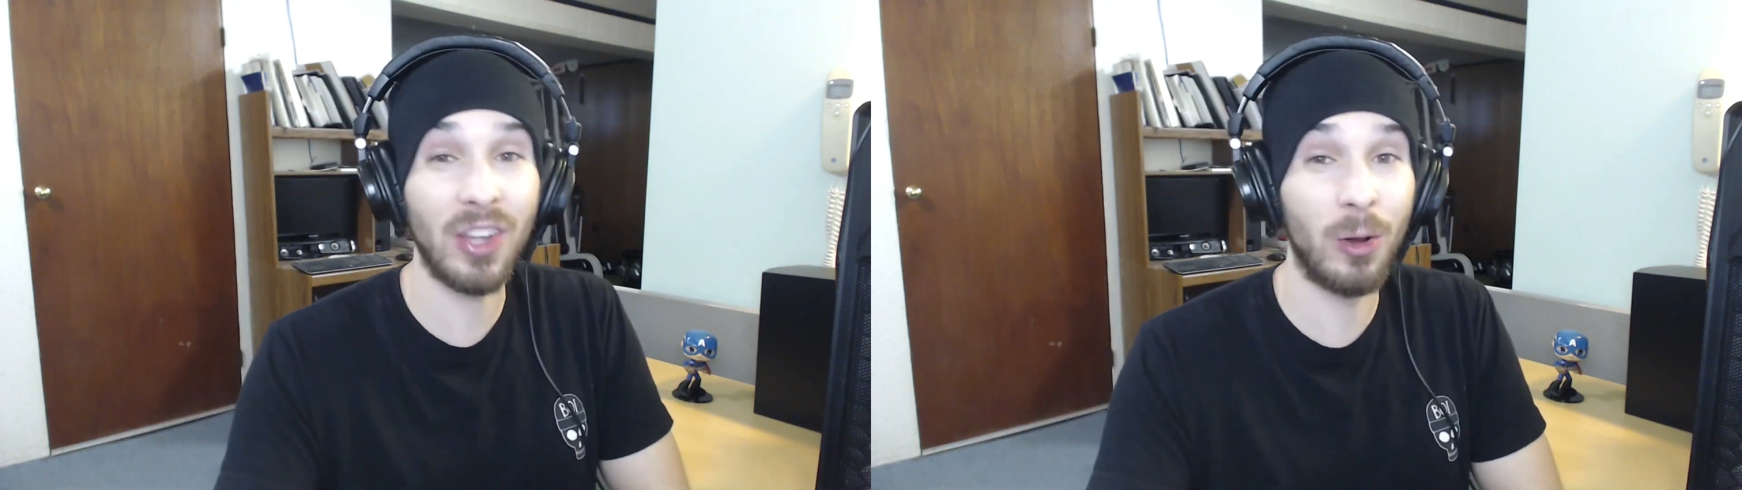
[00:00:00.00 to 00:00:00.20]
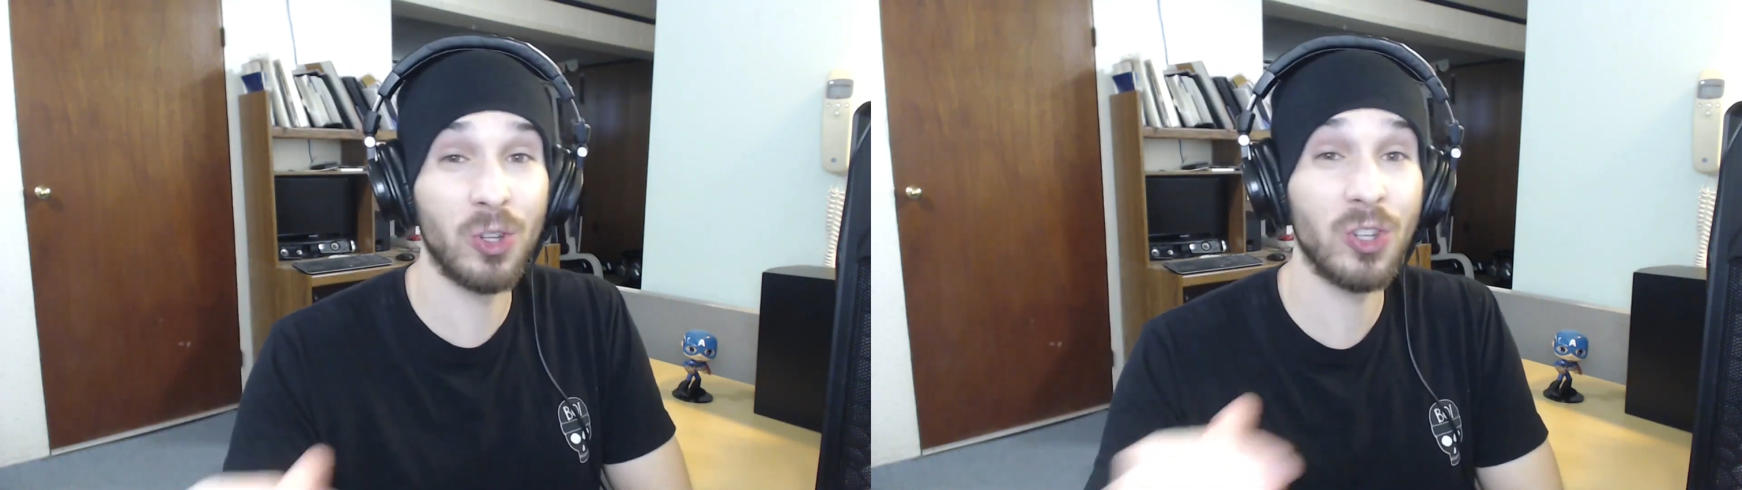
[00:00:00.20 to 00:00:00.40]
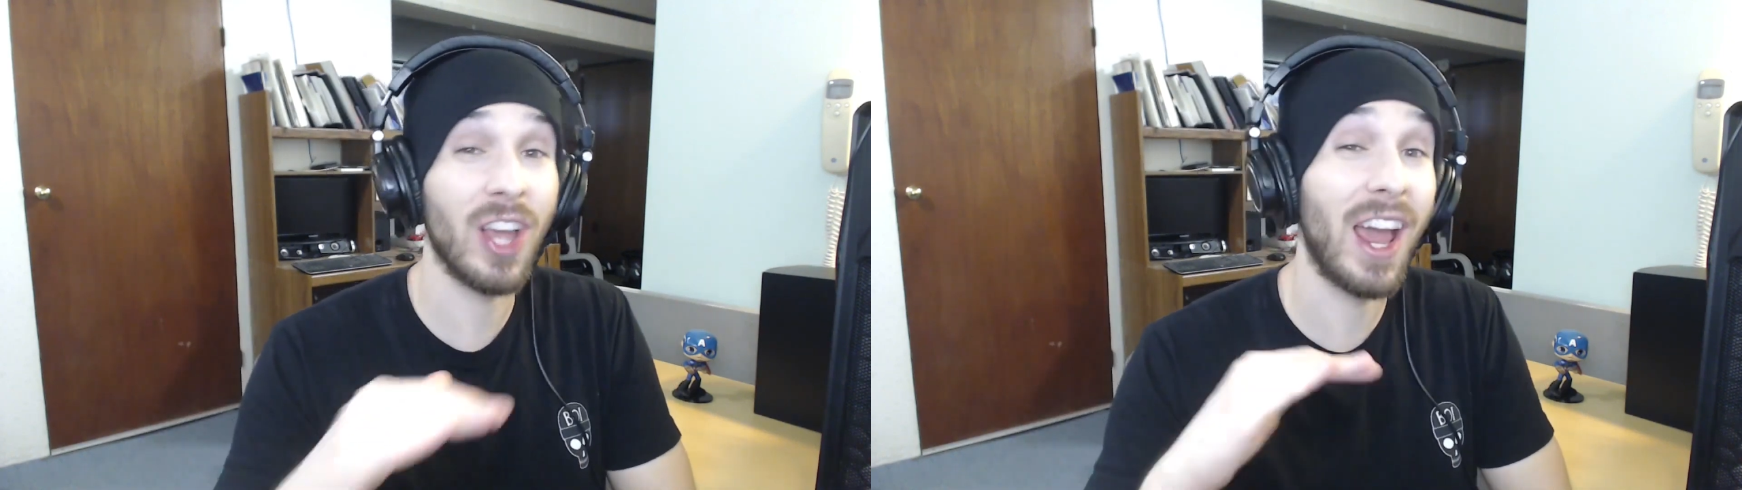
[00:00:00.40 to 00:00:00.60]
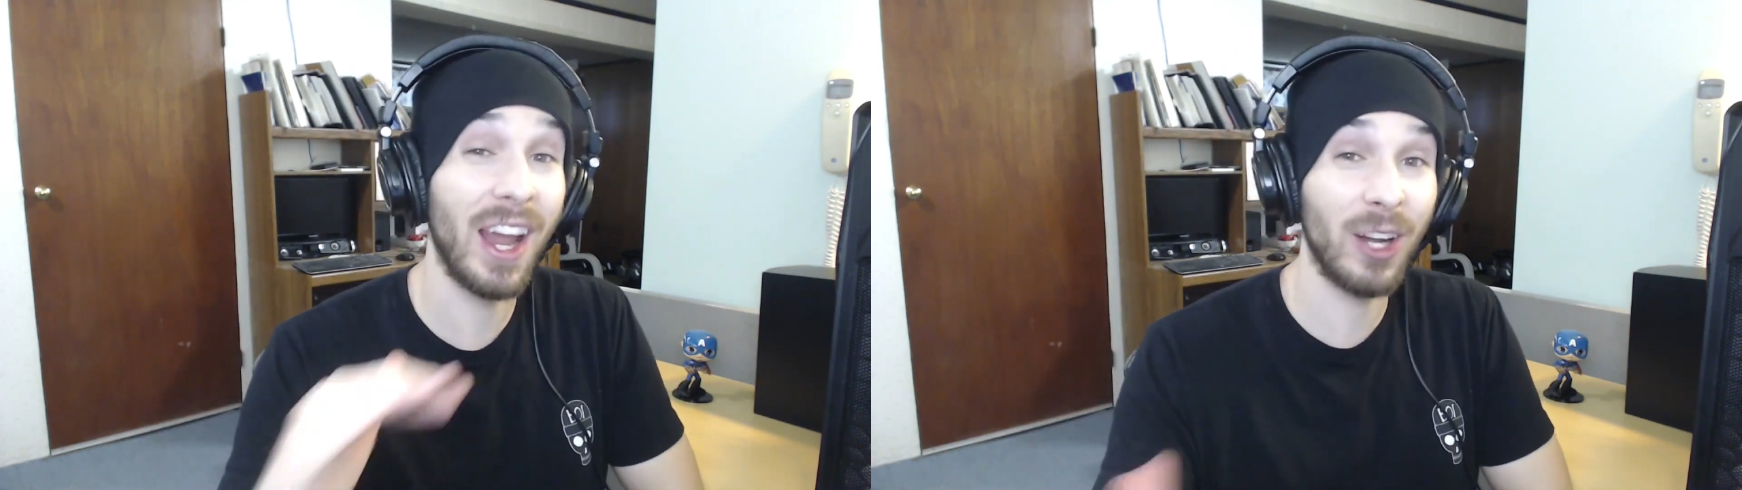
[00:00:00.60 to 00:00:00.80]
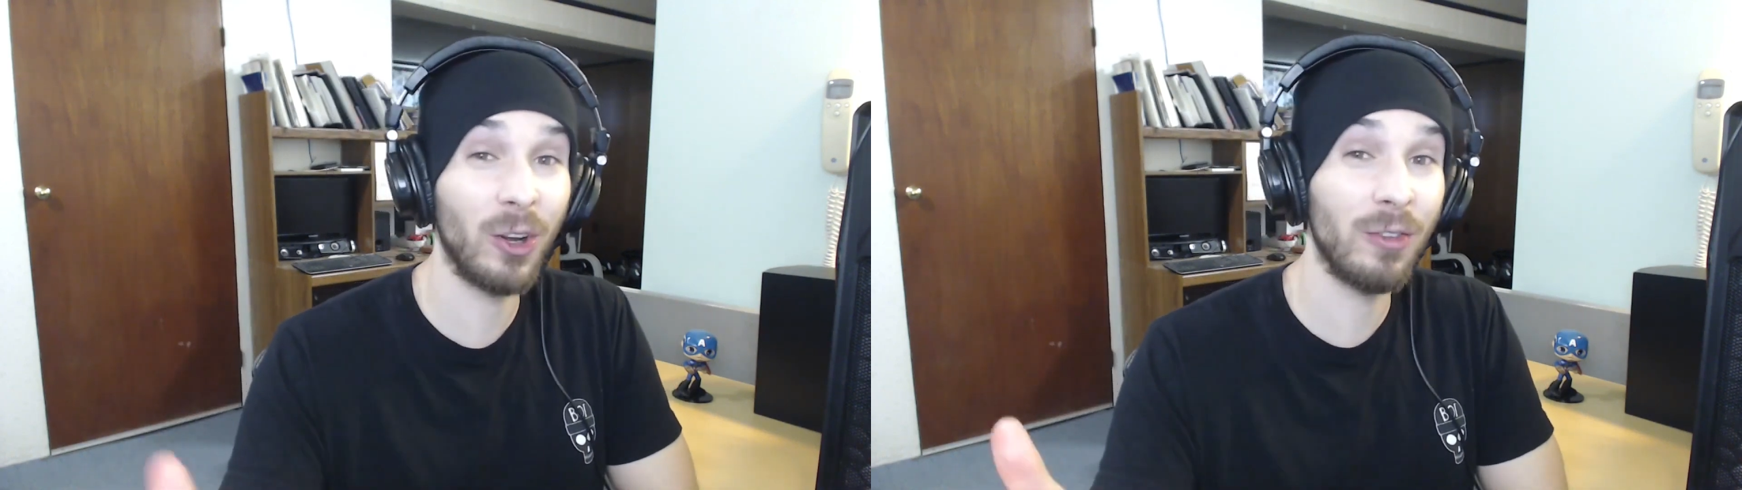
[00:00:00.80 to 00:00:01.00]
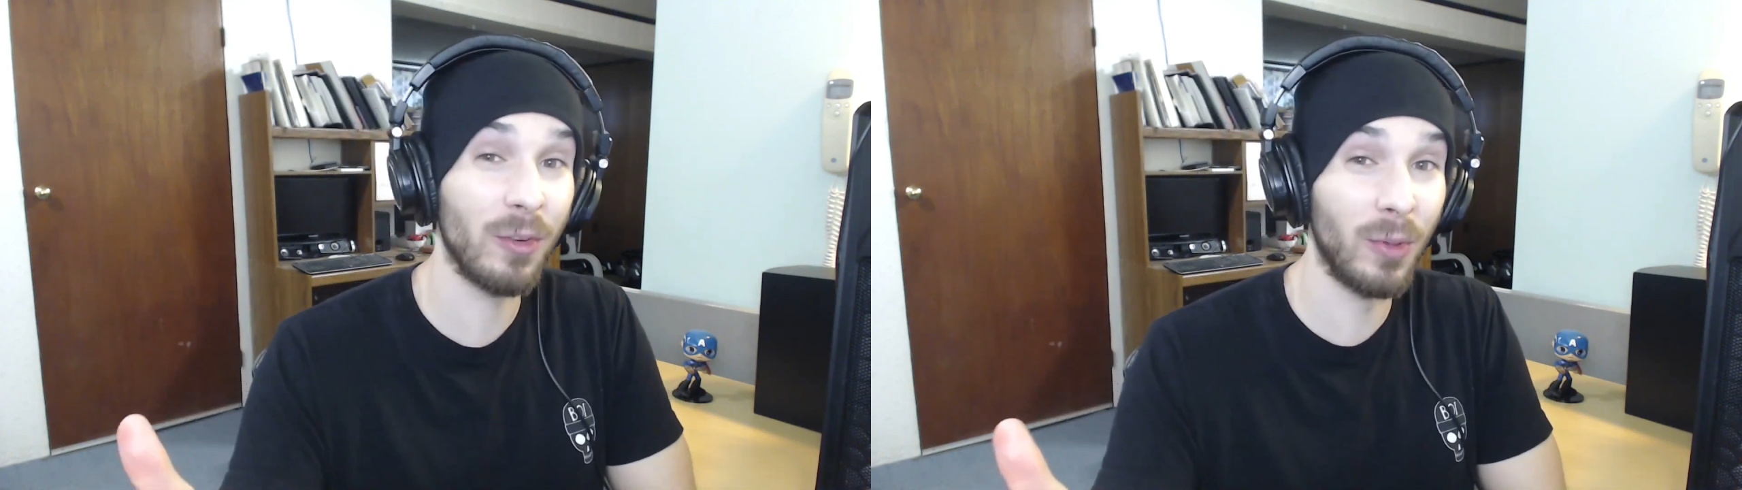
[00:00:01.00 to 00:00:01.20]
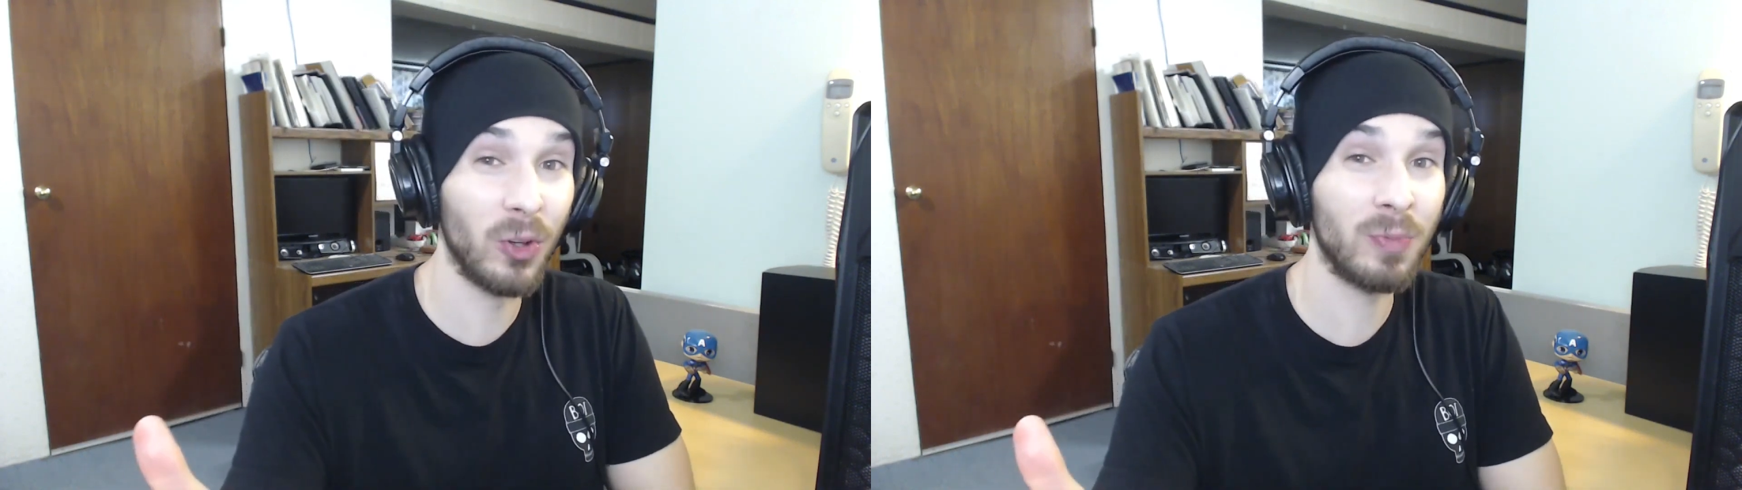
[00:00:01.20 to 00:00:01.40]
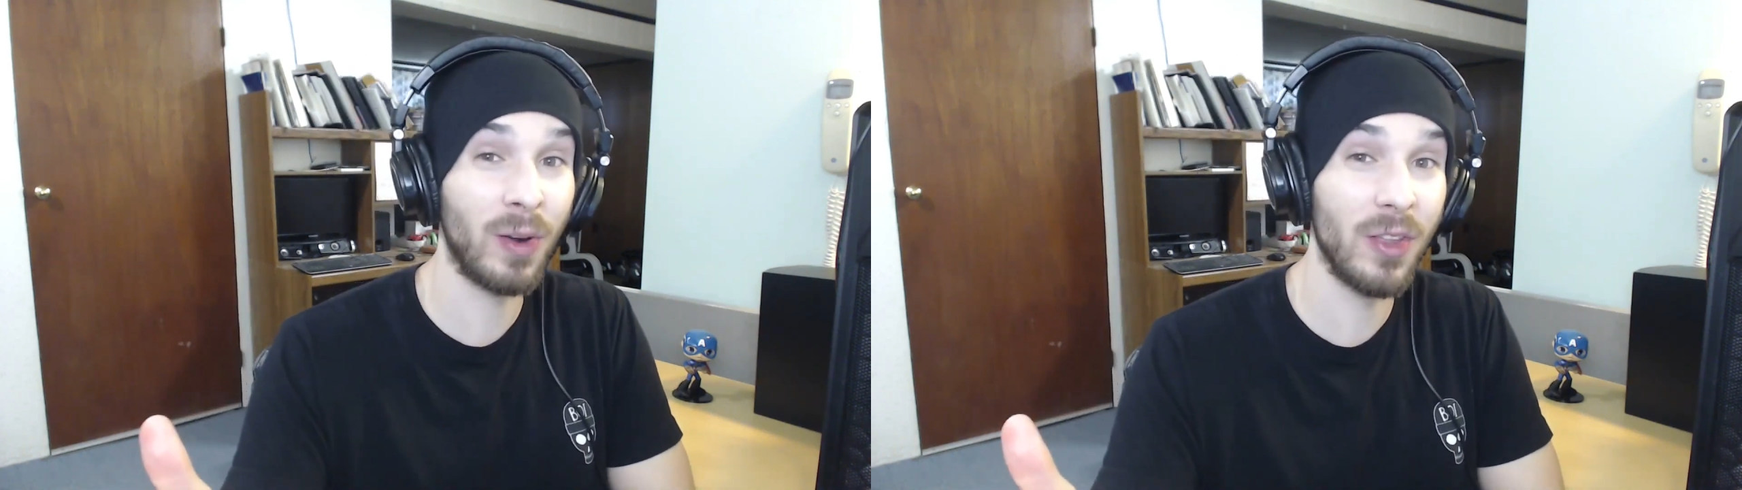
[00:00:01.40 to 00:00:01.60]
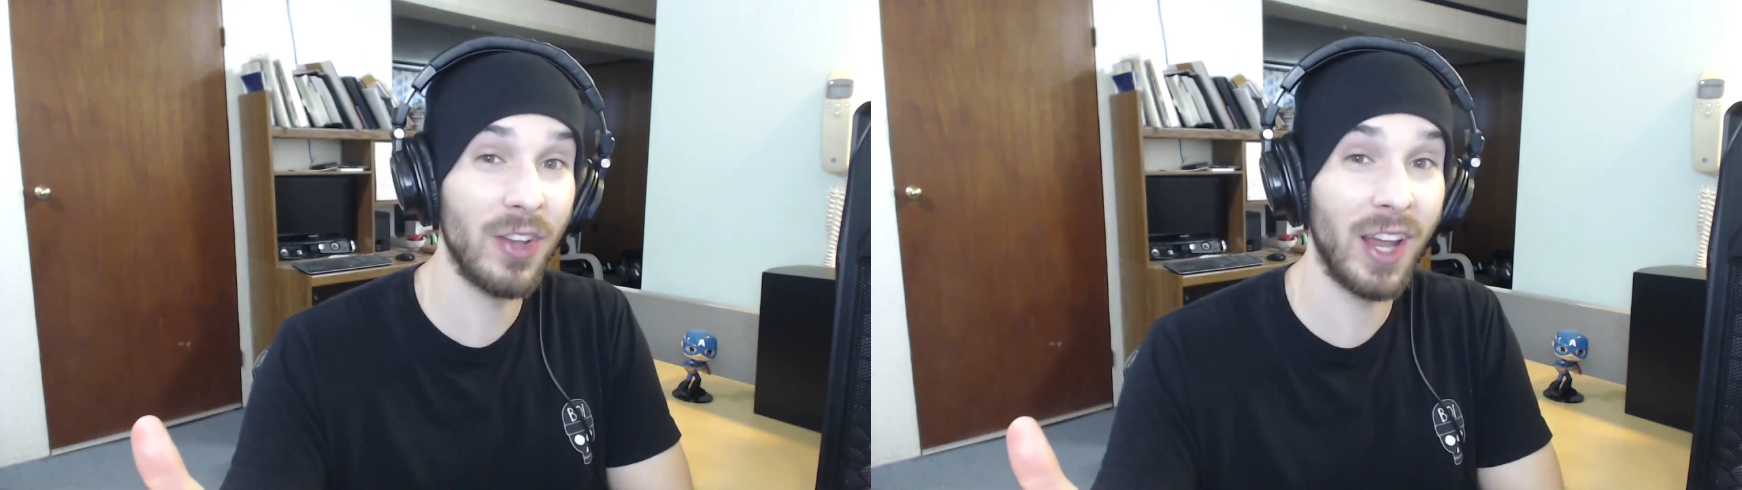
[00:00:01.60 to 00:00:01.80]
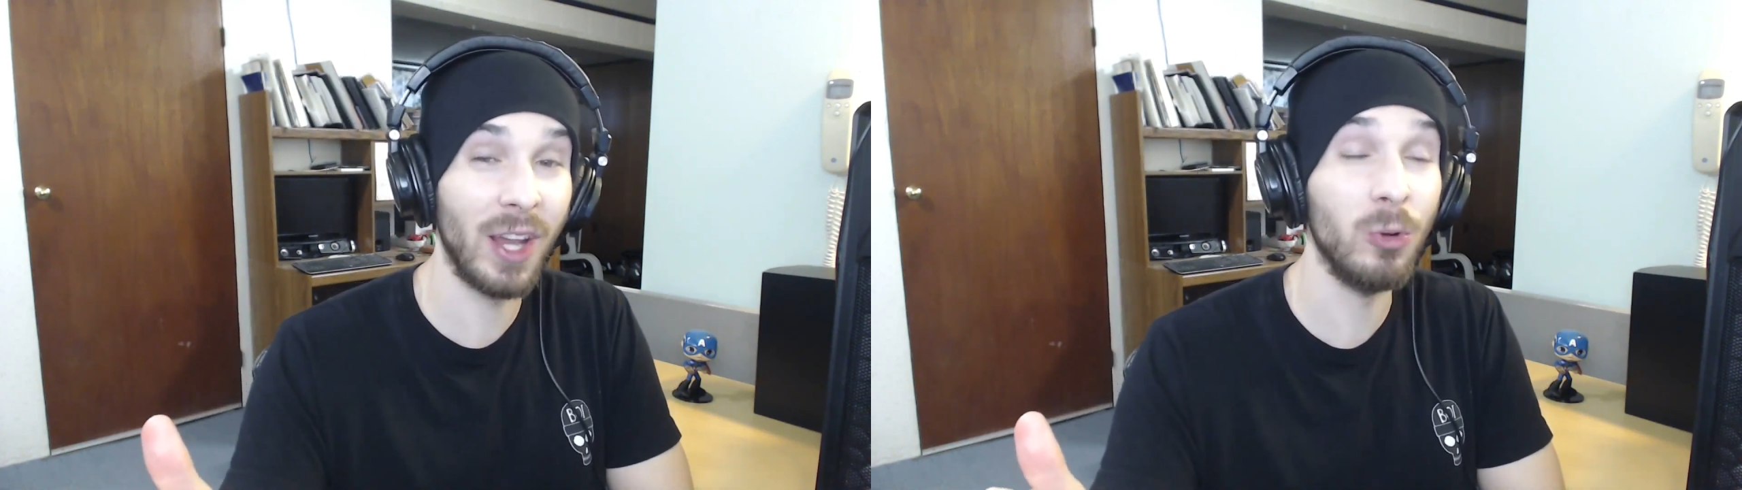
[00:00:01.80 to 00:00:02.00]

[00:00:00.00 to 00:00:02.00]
I was just angry for most part of the day.